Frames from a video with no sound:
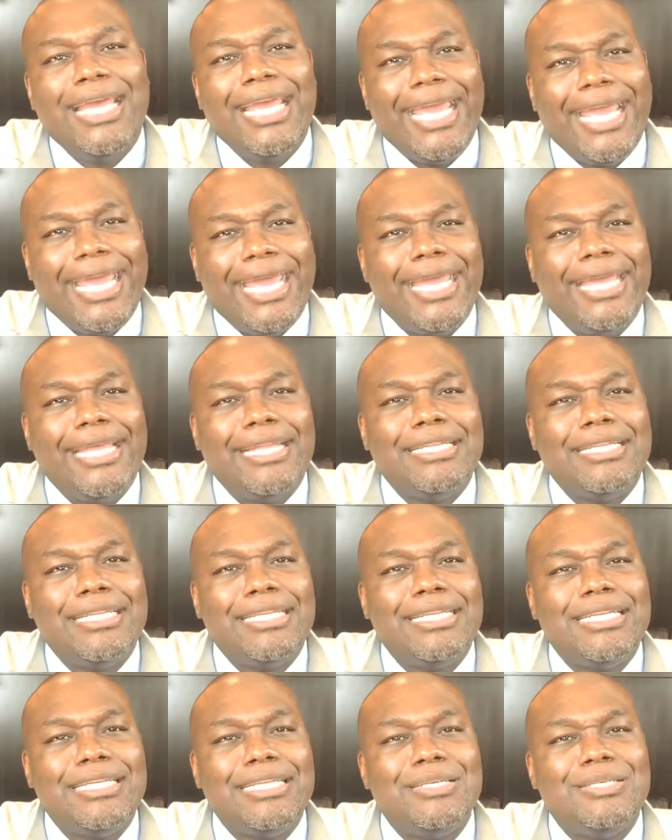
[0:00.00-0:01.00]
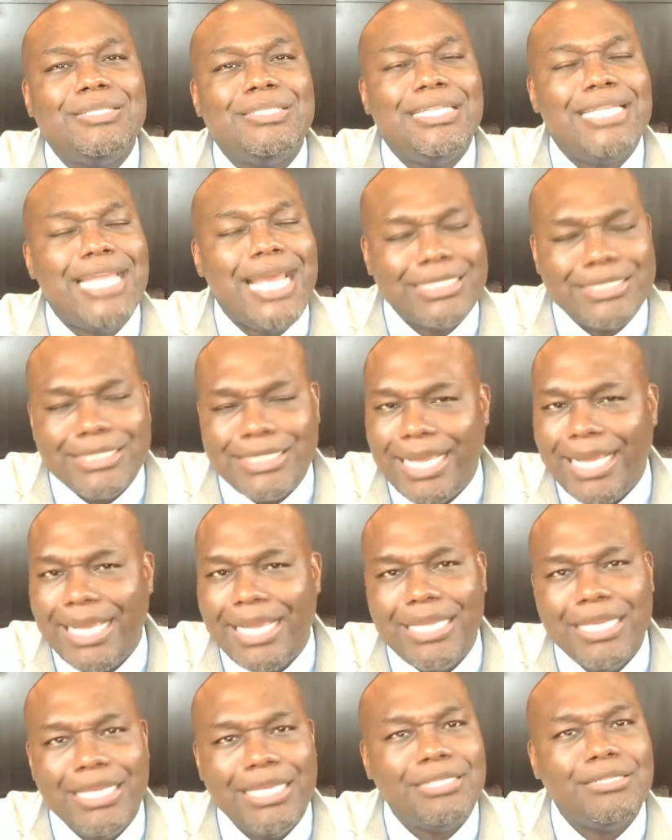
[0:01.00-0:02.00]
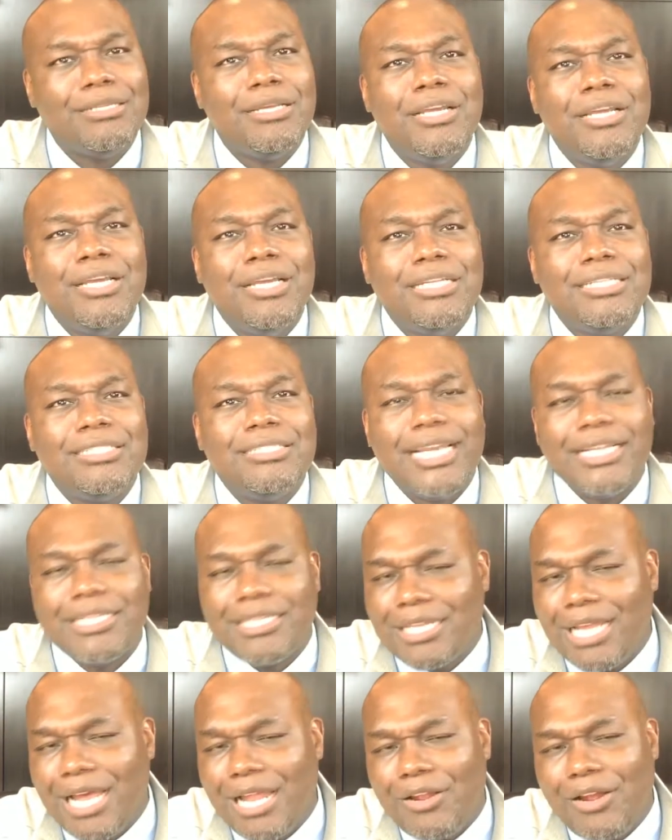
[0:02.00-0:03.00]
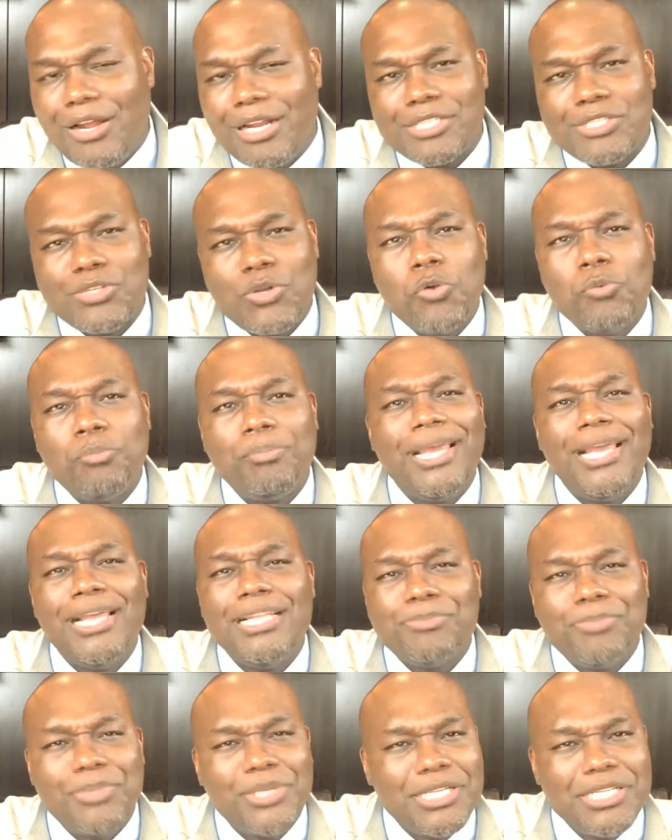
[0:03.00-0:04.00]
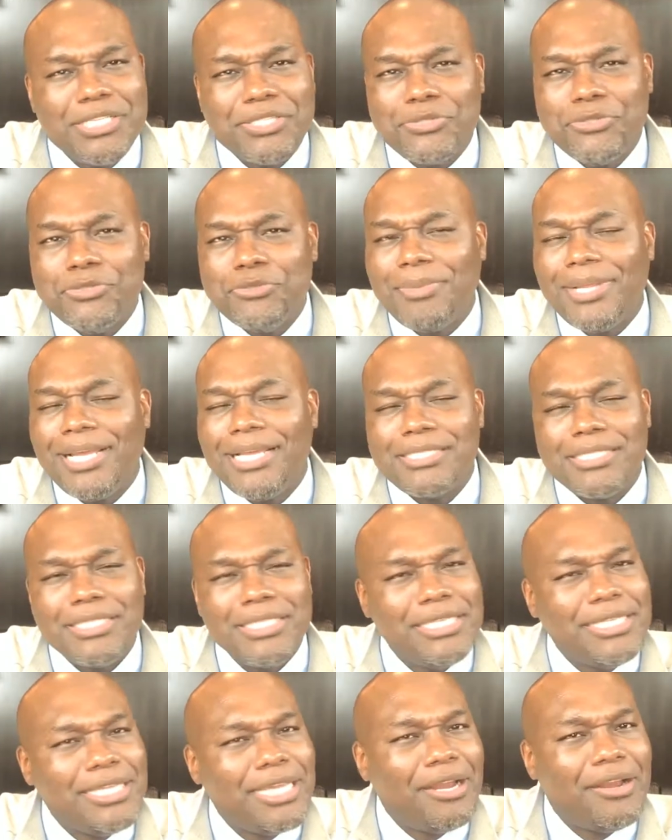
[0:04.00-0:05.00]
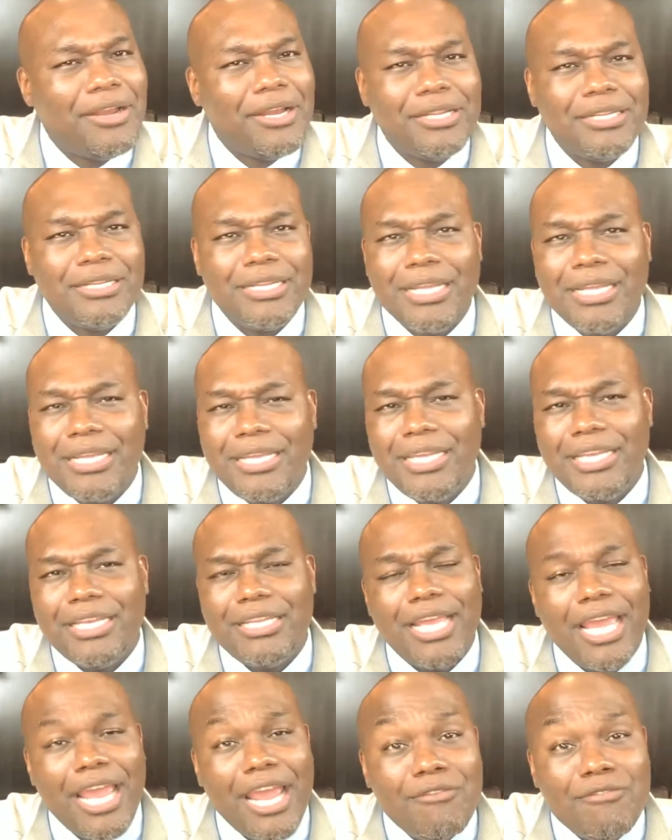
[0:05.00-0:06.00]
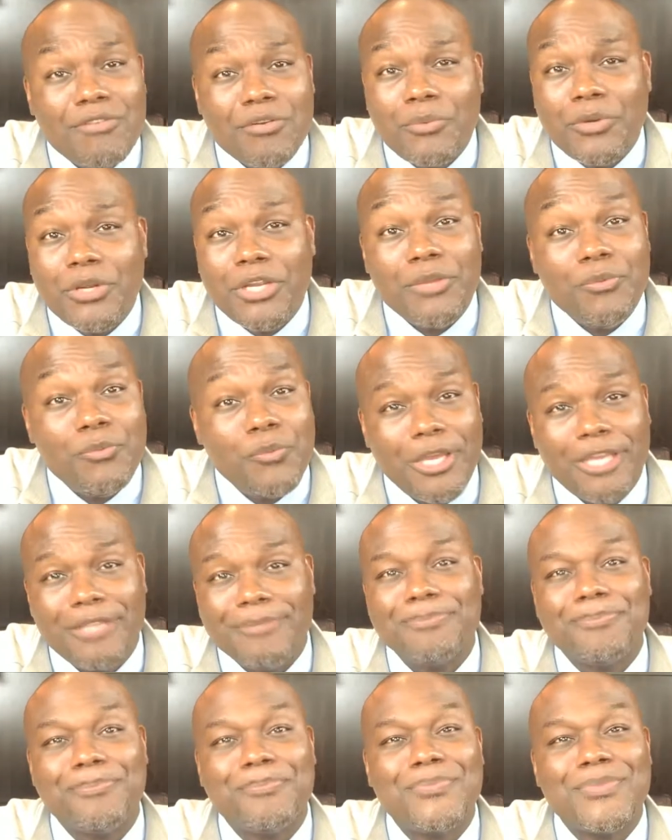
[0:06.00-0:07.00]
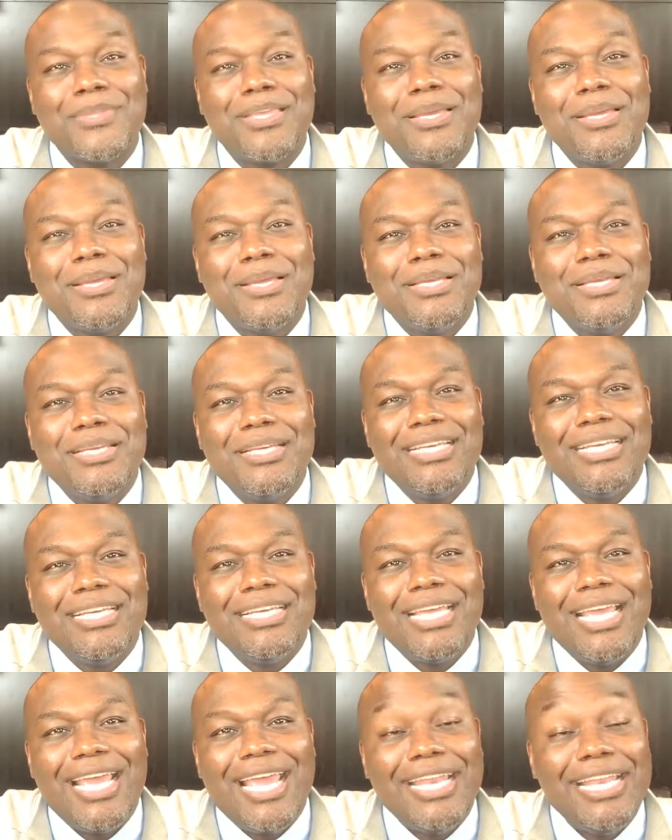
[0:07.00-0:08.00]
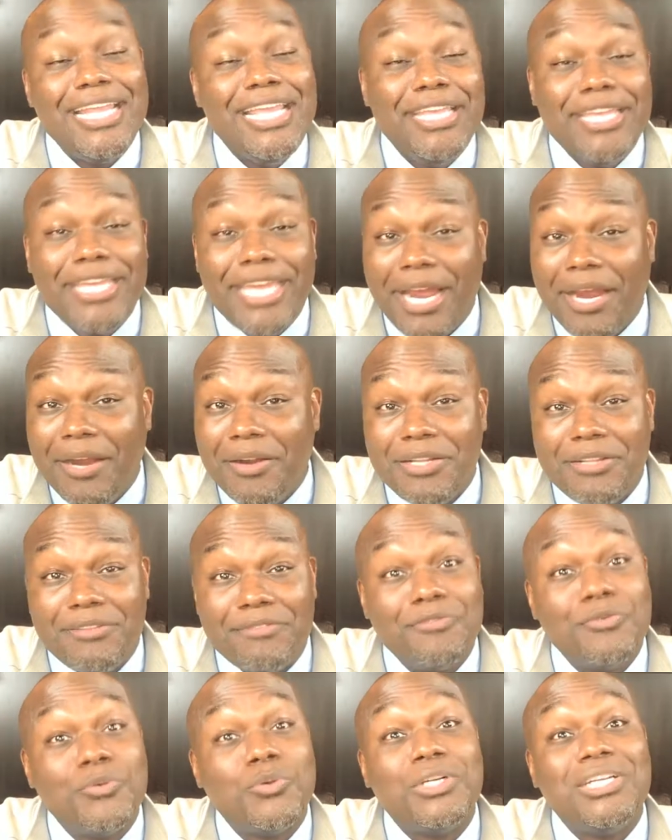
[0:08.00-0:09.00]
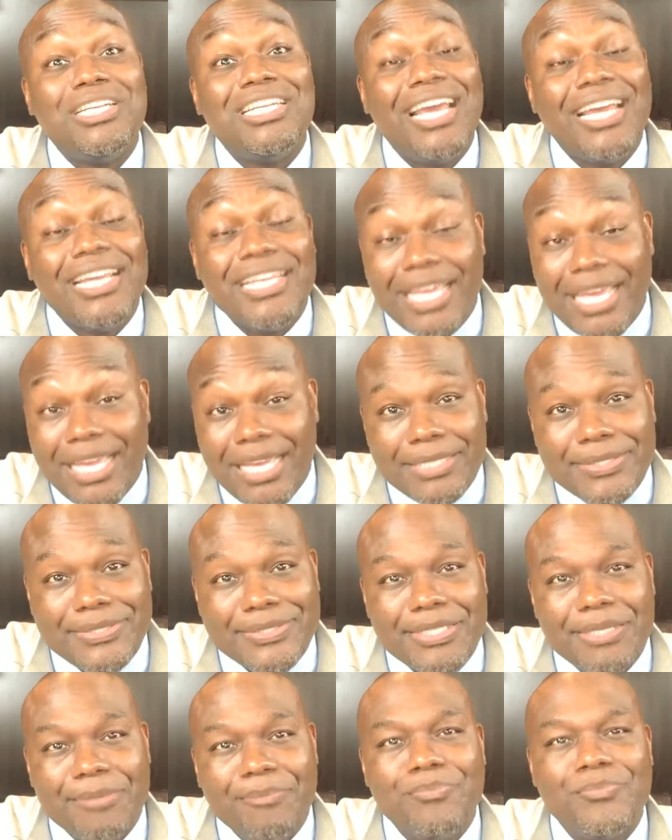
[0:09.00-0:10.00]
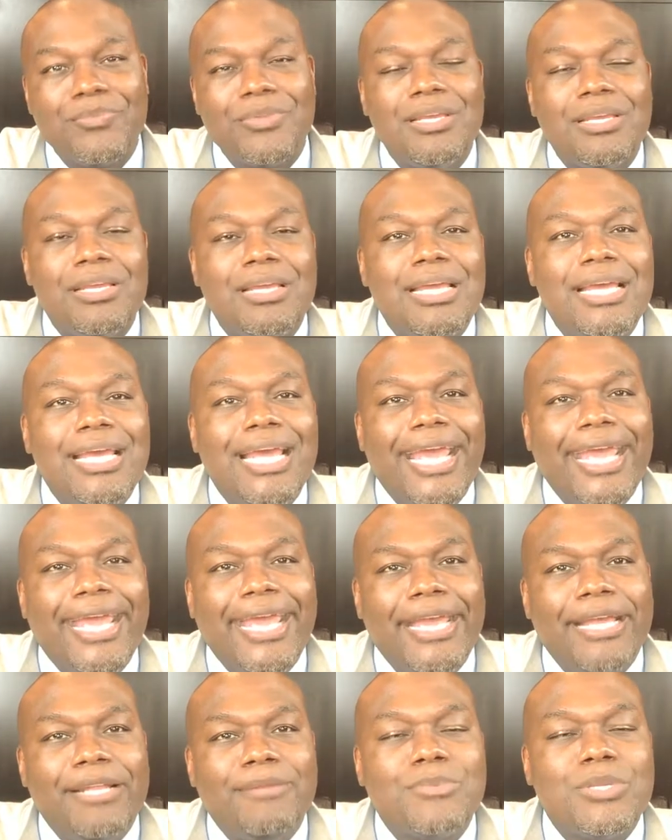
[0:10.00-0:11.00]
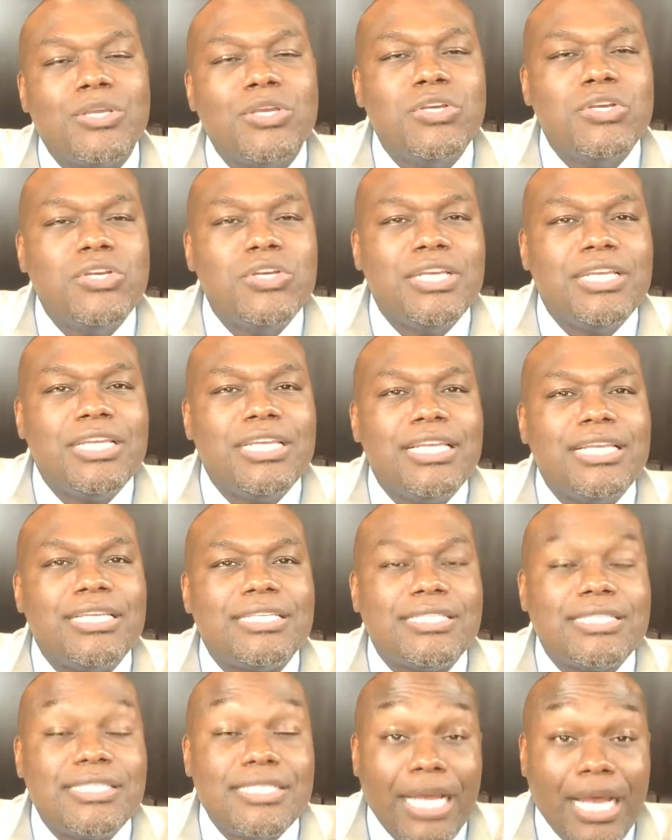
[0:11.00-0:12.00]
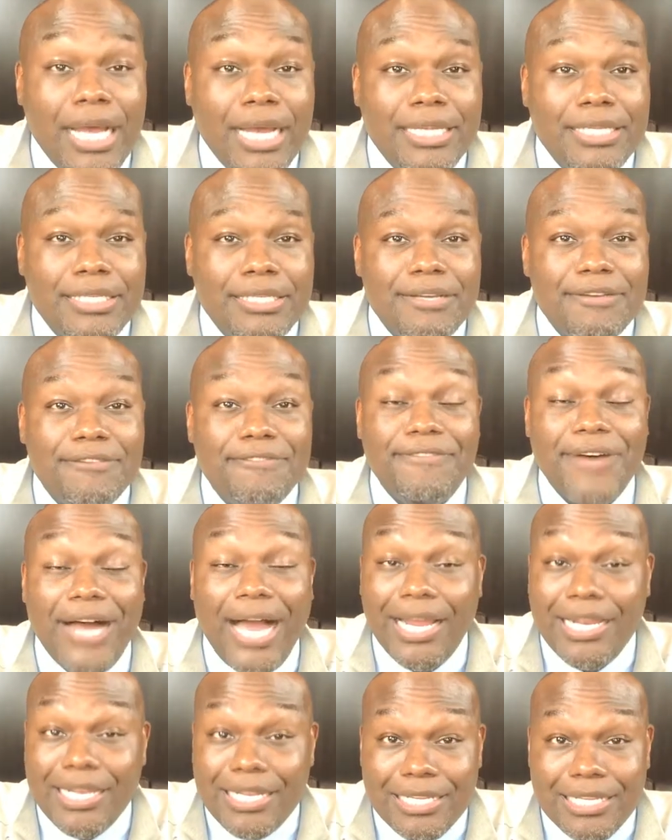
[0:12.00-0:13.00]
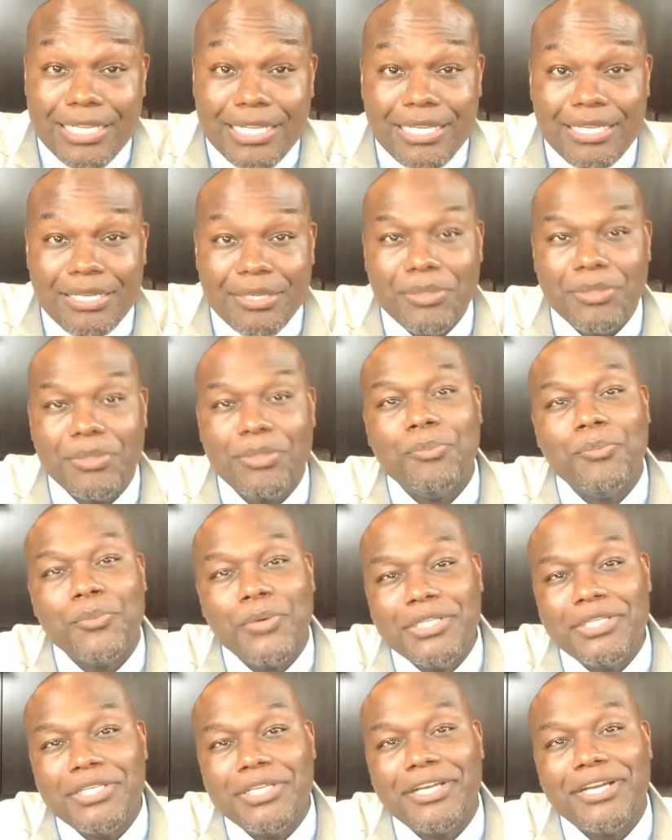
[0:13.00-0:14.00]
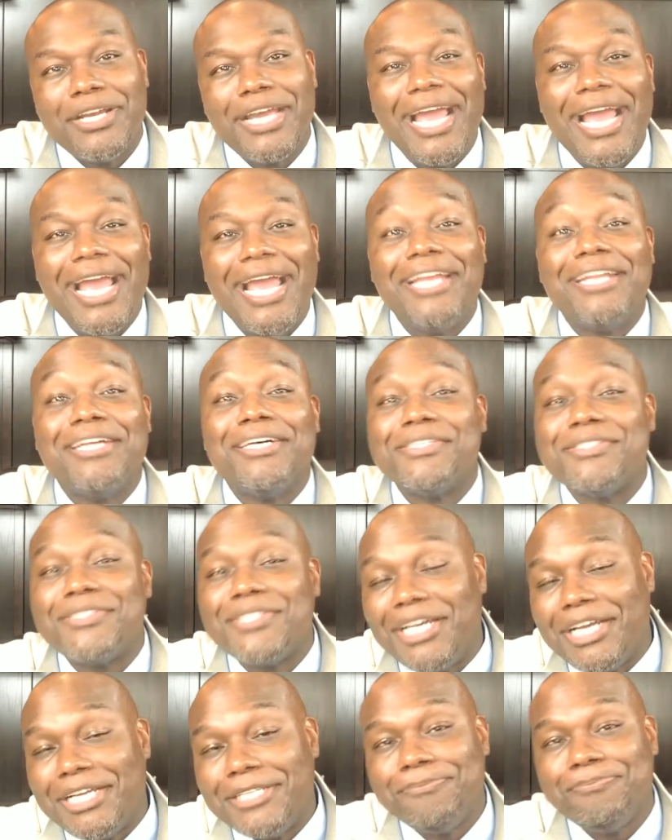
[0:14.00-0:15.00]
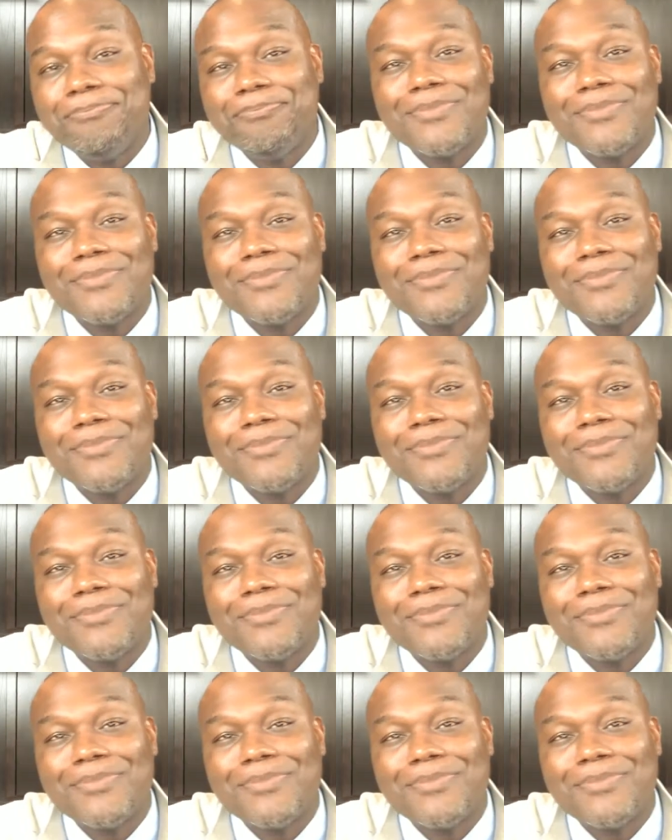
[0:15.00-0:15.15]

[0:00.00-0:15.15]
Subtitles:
And the next day he'd take the dollar out of his old pants, put it in his new pants, and he carried it everywhere he went. And he carried it for decades. And his son finally, one year, had a son.